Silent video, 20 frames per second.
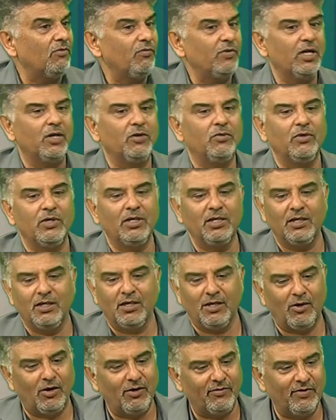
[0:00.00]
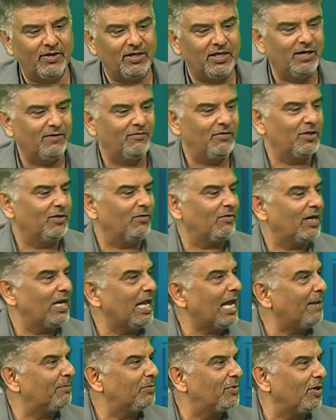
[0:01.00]
now, we are doing uh, everything with our
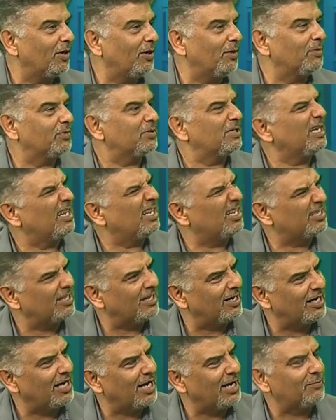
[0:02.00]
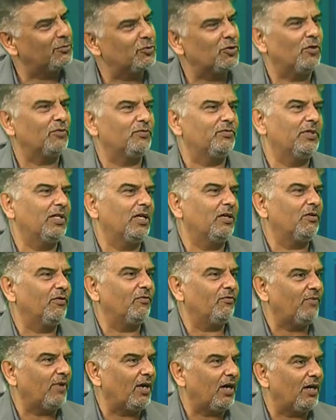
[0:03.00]
laptops, traditional laptops, they are
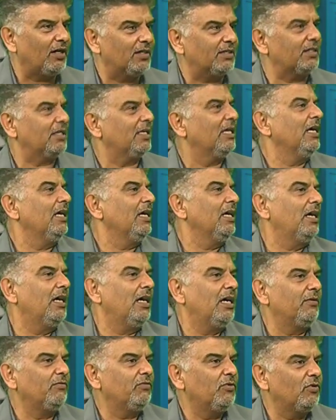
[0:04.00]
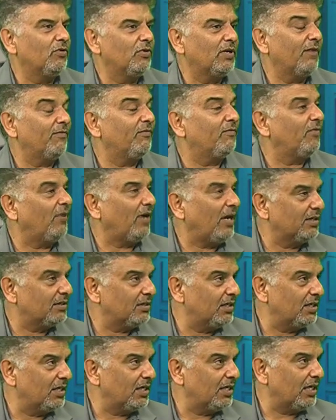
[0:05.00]
not fast, and we don't have
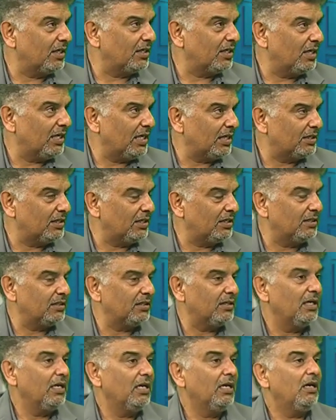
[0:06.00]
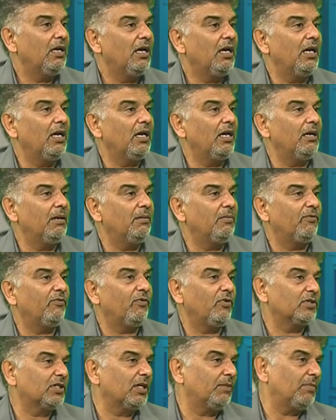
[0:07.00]
fast internet connections. Uh,
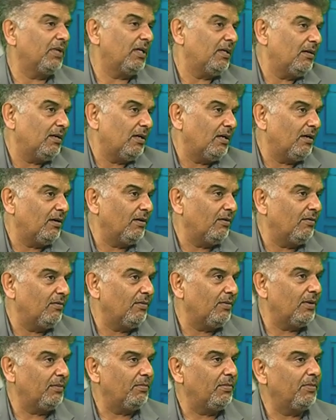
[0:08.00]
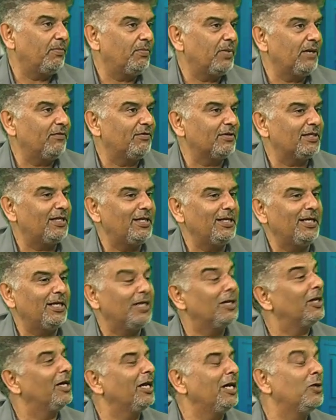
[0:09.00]
for example, uh, uh, previously
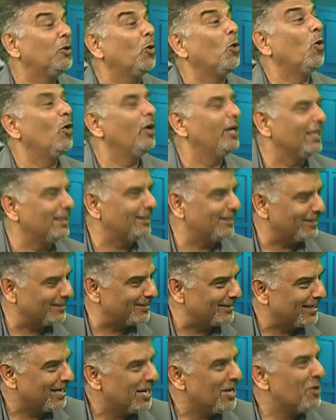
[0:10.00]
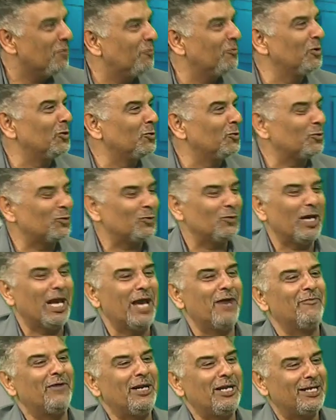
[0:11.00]
in, in old ages, we used to
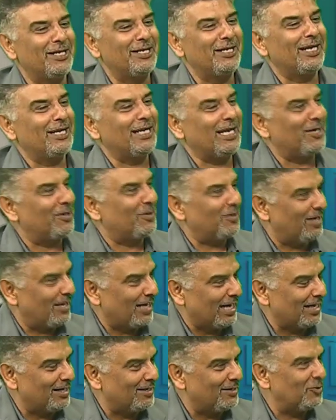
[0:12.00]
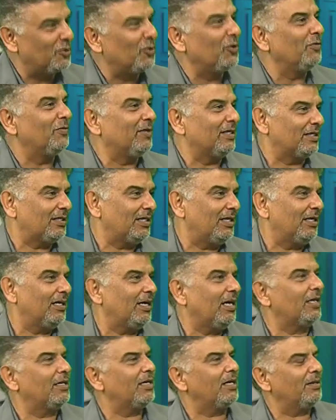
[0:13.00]
have internet at, at university,
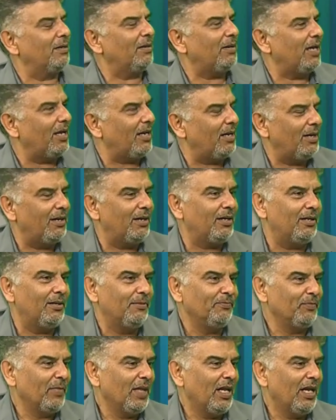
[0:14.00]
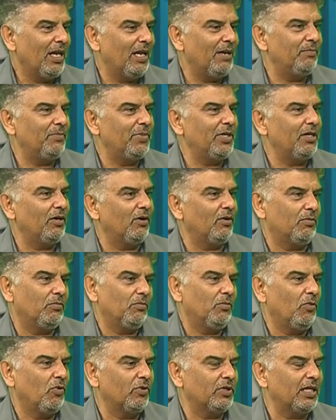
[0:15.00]
100 exactly. Uh, MB or
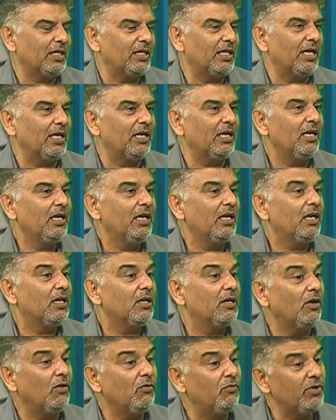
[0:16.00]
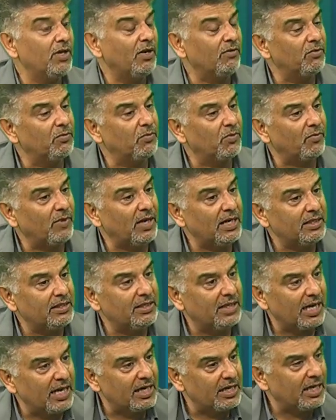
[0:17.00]
more than that. Now we have to
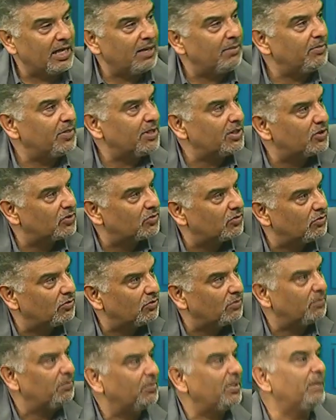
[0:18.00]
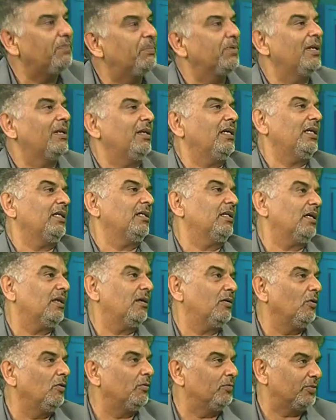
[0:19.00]
provide that MBs to people in
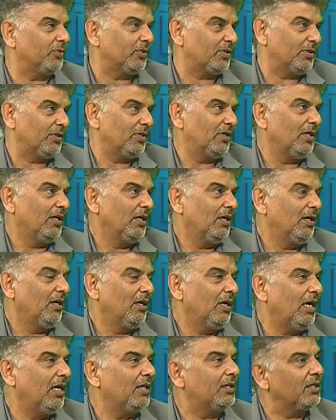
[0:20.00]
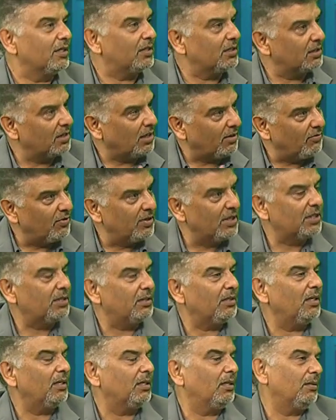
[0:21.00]
the homes. Yes. And this is our
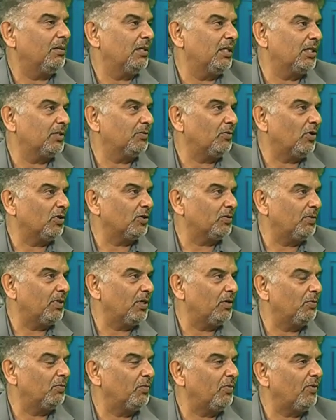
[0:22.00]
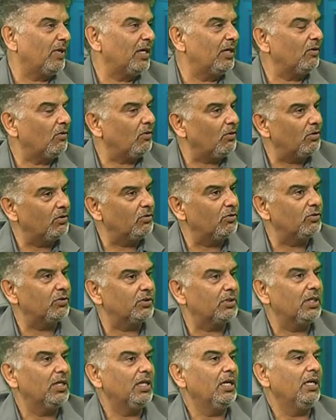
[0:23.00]
res uh, responsibility to provide all
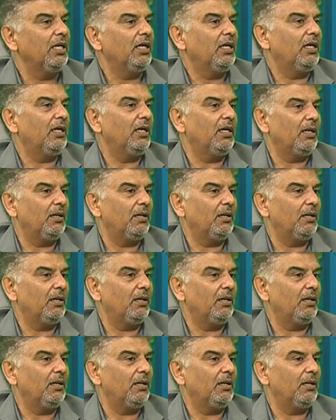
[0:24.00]
those uh,